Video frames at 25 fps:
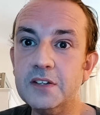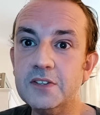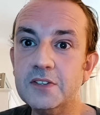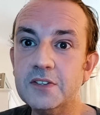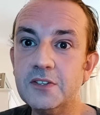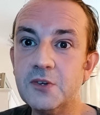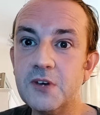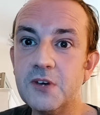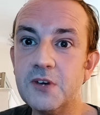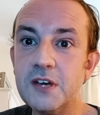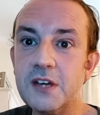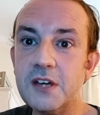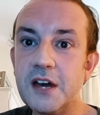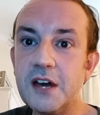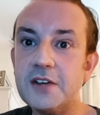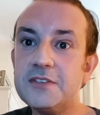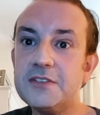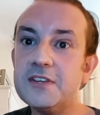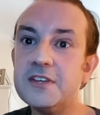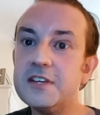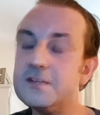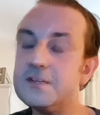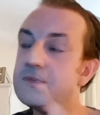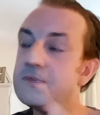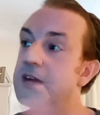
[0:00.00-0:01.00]
So it, I
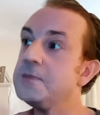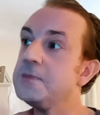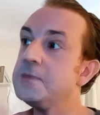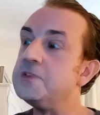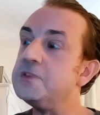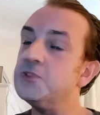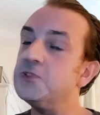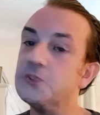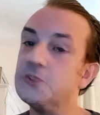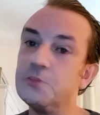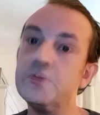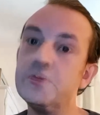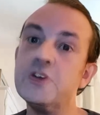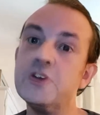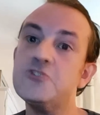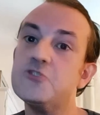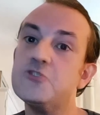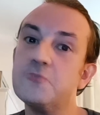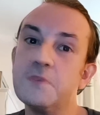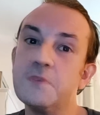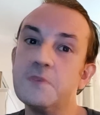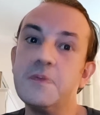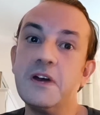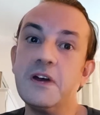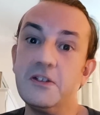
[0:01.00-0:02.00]
think it maybe took the pressure
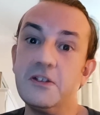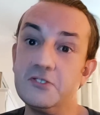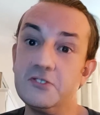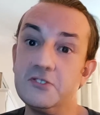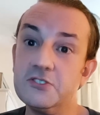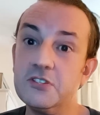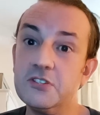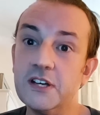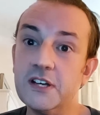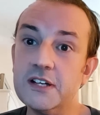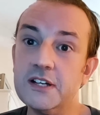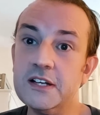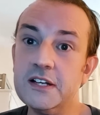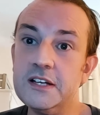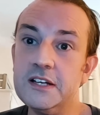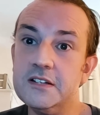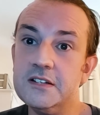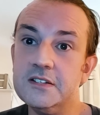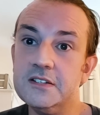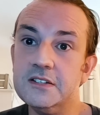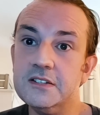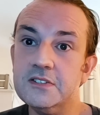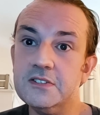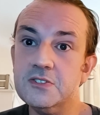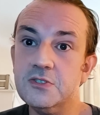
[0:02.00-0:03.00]
off my parents slightly
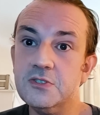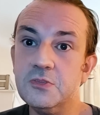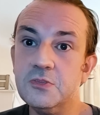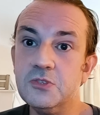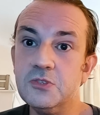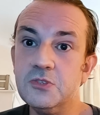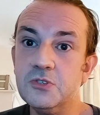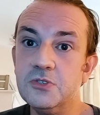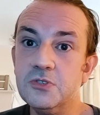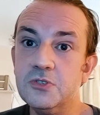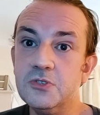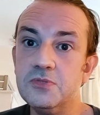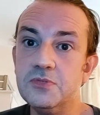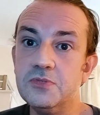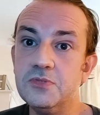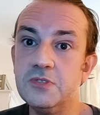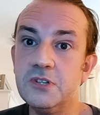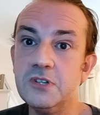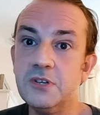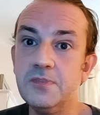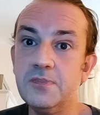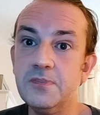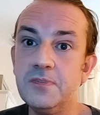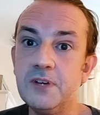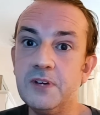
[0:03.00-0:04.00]
in terms of
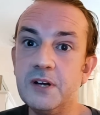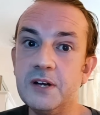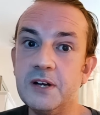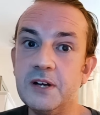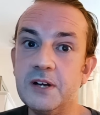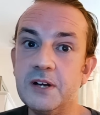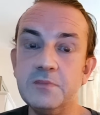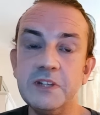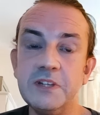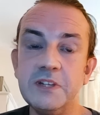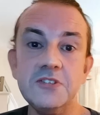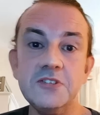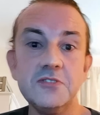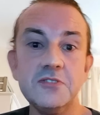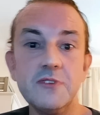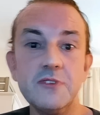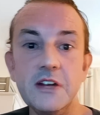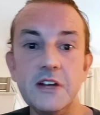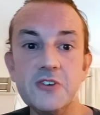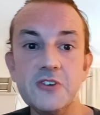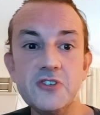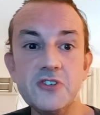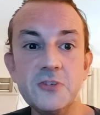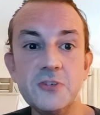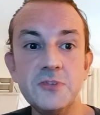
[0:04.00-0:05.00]
um, I hadn't been
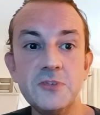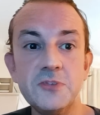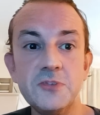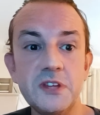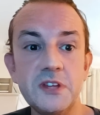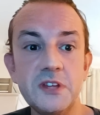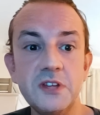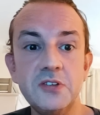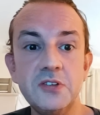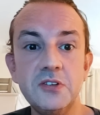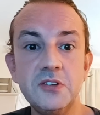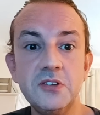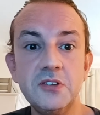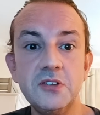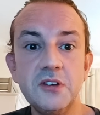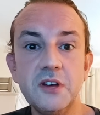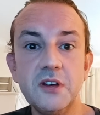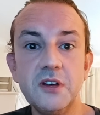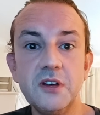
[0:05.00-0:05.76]
disfellowshipped, so they couldn't